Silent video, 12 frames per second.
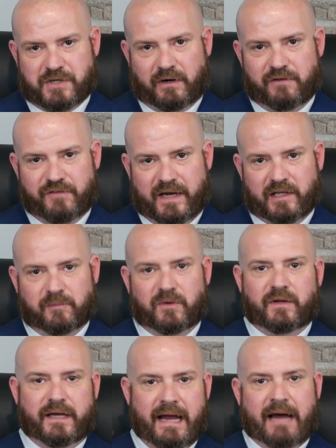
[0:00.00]
are
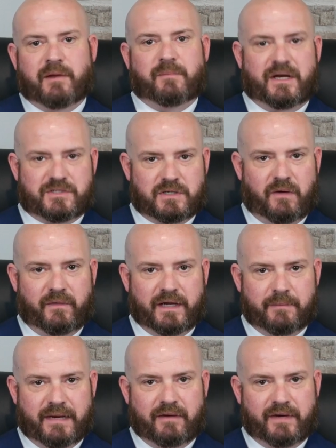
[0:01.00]
available and how to best
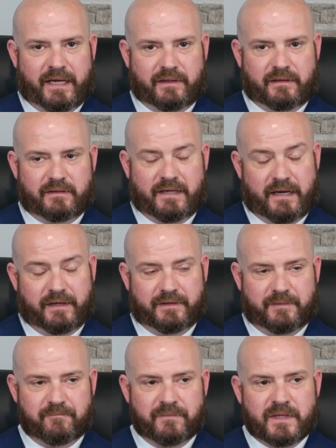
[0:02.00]
going about getting them.